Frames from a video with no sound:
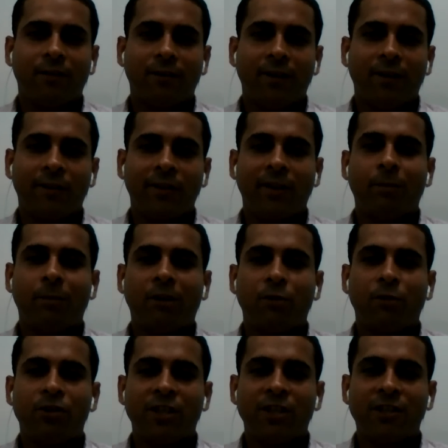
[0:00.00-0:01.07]
is able
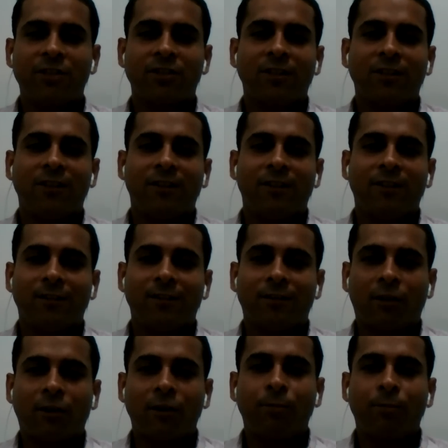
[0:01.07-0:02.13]
to judge the
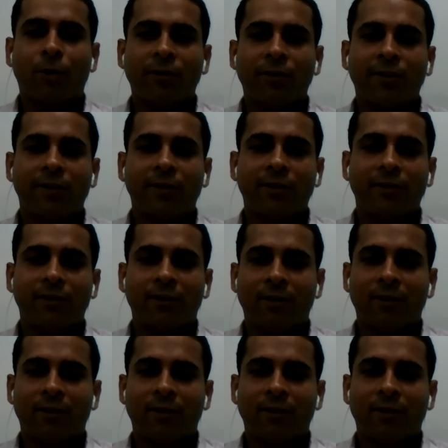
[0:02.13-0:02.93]
thought process,